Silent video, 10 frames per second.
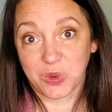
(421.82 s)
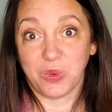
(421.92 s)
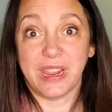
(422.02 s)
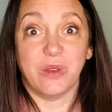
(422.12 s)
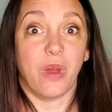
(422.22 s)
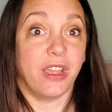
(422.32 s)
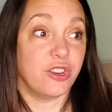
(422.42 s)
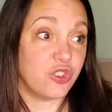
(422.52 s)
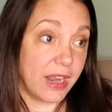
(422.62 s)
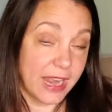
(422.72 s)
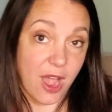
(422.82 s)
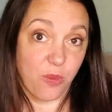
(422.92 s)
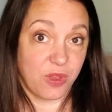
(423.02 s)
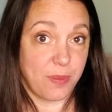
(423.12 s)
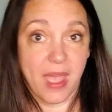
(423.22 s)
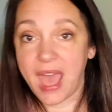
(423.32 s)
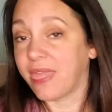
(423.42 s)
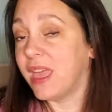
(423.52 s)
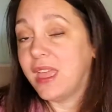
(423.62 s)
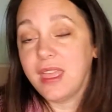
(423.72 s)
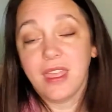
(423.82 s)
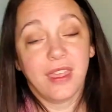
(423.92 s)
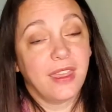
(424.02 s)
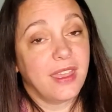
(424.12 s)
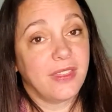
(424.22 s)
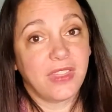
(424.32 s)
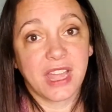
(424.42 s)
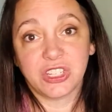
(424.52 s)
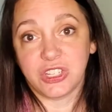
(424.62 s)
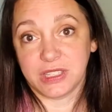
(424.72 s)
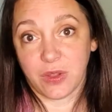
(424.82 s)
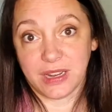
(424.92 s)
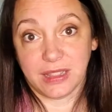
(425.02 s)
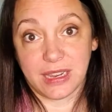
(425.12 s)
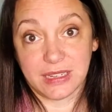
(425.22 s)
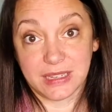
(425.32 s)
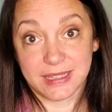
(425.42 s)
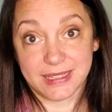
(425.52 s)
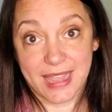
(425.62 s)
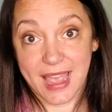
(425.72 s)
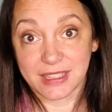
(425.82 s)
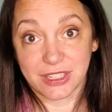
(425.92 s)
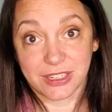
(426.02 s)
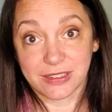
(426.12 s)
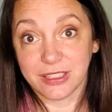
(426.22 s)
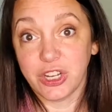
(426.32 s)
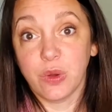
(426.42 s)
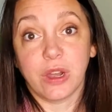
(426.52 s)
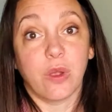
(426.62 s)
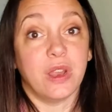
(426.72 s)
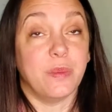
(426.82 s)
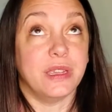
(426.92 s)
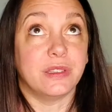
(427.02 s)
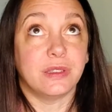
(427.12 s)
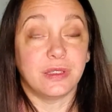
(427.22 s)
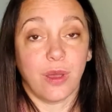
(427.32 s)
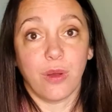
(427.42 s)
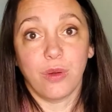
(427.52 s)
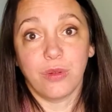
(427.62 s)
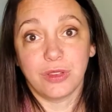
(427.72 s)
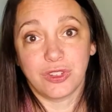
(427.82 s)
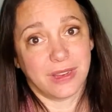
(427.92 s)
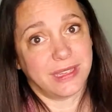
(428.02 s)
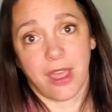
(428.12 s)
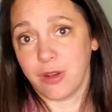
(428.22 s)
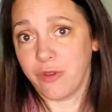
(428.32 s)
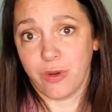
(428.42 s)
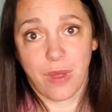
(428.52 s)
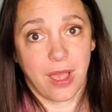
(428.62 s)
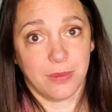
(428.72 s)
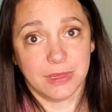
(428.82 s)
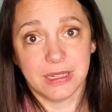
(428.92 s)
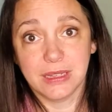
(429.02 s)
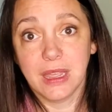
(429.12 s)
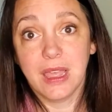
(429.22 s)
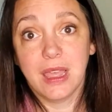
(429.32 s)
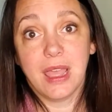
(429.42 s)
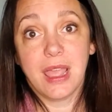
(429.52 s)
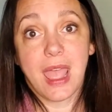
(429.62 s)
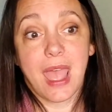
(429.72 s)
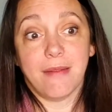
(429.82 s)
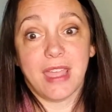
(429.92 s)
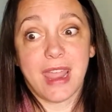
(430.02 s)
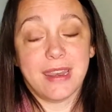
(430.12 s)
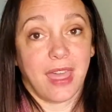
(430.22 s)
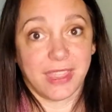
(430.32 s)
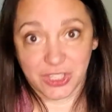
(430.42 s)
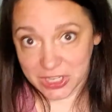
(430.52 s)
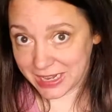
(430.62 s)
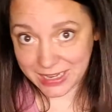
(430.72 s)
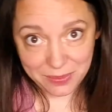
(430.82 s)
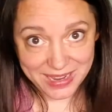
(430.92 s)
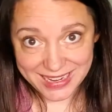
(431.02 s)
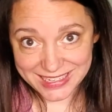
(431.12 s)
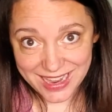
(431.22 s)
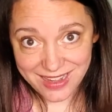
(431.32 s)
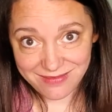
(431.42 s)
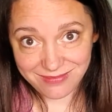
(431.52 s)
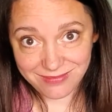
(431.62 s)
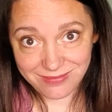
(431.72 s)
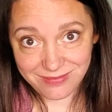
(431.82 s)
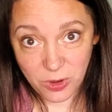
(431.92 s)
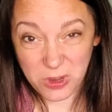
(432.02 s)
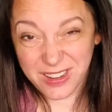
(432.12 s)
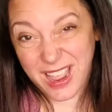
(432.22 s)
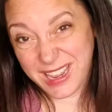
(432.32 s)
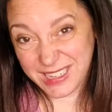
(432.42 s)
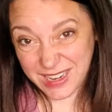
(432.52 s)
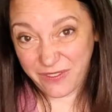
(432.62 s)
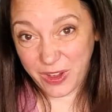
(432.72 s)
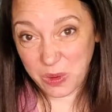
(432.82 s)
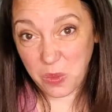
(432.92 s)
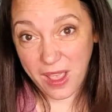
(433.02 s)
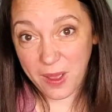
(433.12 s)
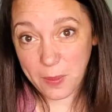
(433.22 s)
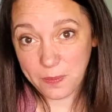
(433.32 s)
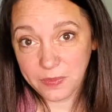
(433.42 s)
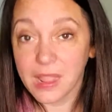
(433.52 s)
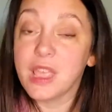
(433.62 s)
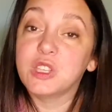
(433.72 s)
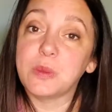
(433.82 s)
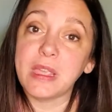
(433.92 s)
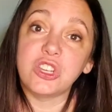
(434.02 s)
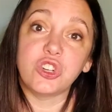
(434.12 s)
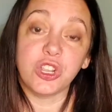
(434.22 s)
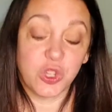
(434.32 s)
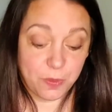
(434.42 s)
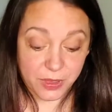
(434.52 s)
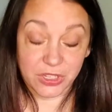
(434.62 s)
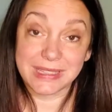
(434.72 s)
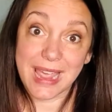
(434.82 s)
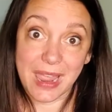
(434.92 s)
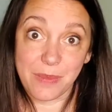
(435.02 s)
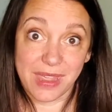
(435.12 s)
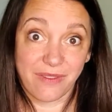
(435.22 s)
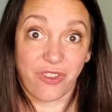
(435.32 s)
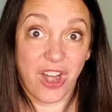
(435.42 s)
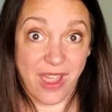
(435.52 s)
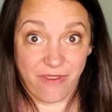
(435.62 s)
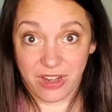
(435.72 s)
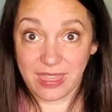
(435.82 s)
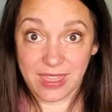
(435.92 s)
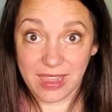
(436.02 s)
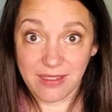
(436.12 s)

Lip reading: read, while you're trying to help with math, that's just going to lead to disaster. You are going to be so stressed out and overwhelmed, and nothing's going to end up getting done or not get done very well. So make sure you build time in for everything.